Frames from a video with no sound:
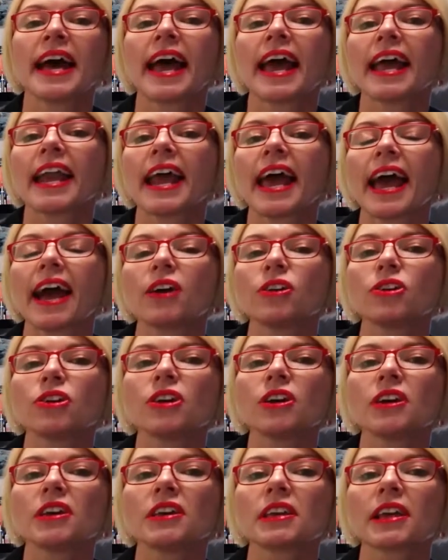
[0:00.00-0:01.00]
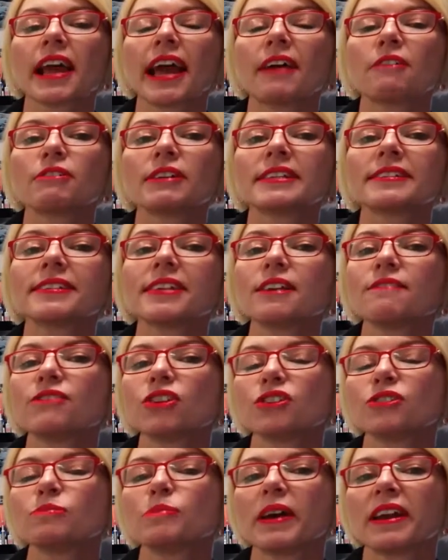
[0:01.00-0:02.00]
and how you can receive
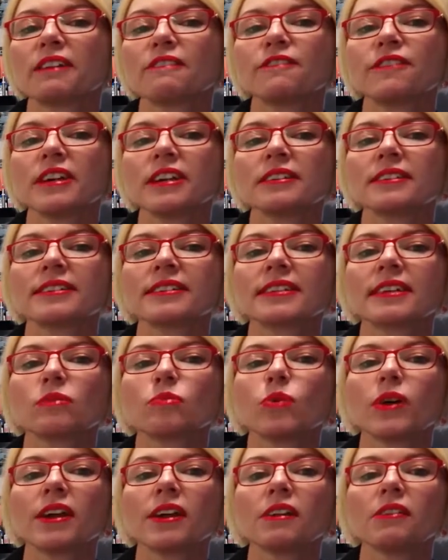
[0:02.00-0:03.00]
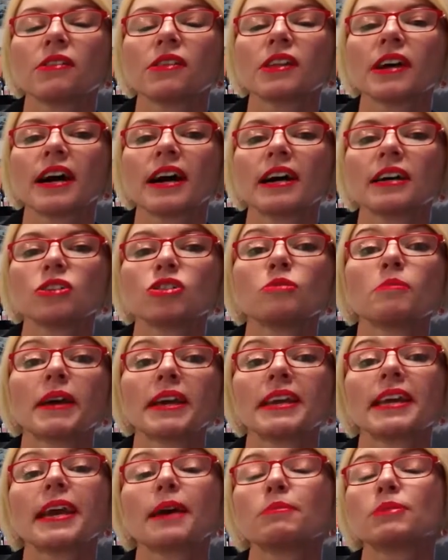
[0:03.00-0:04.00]
those benefits with
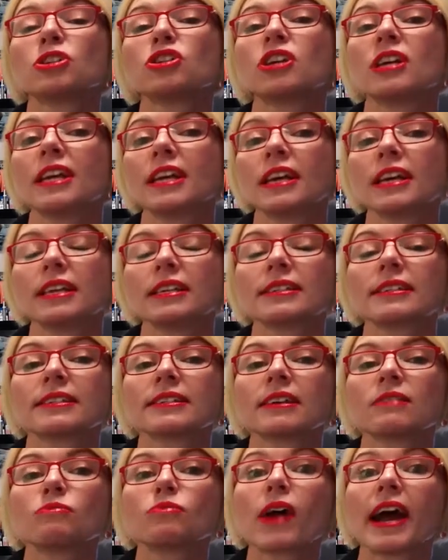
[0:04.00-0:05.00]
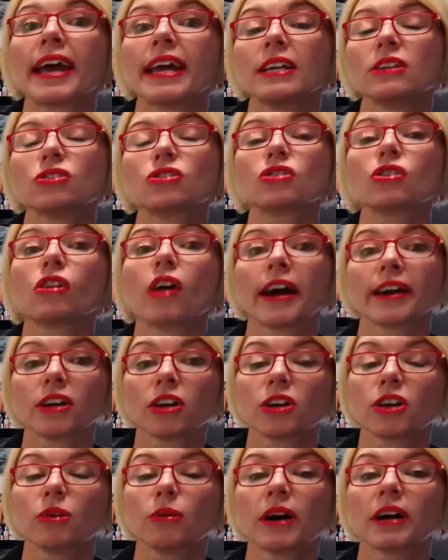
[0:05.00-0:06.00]
Jermaine Cappuccini's range
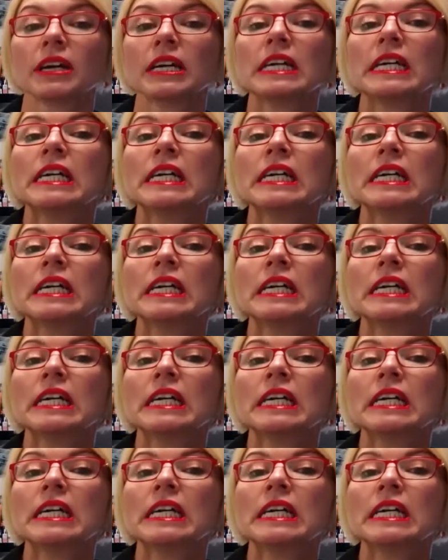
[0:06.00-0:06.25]
Glycocure.